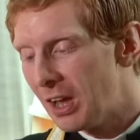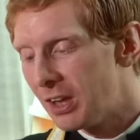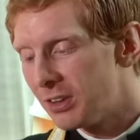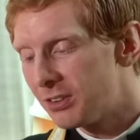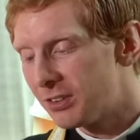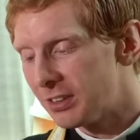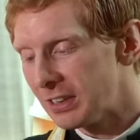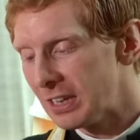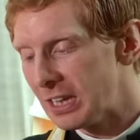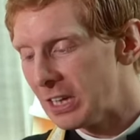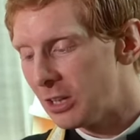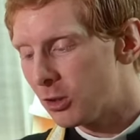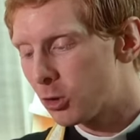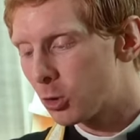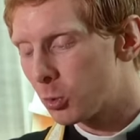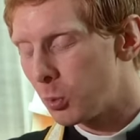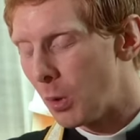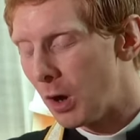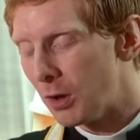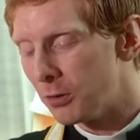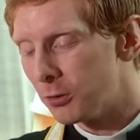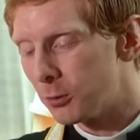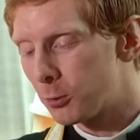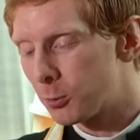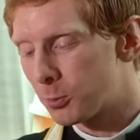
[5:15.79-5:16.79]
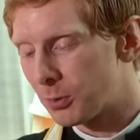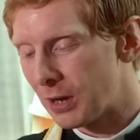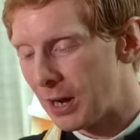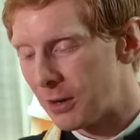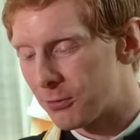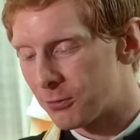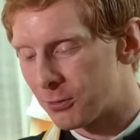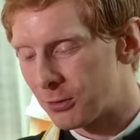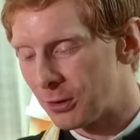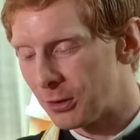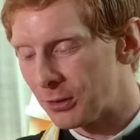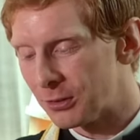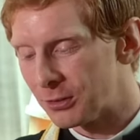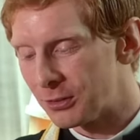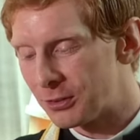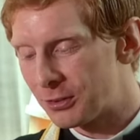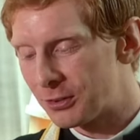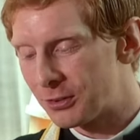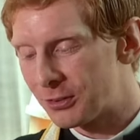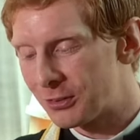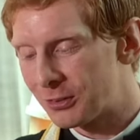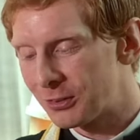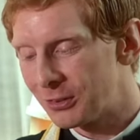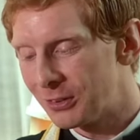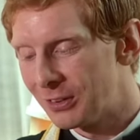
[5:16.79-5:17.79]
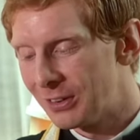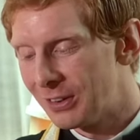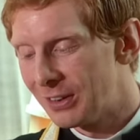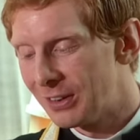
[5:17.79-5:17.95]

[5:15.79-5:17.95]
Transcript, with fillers: to each one's preference.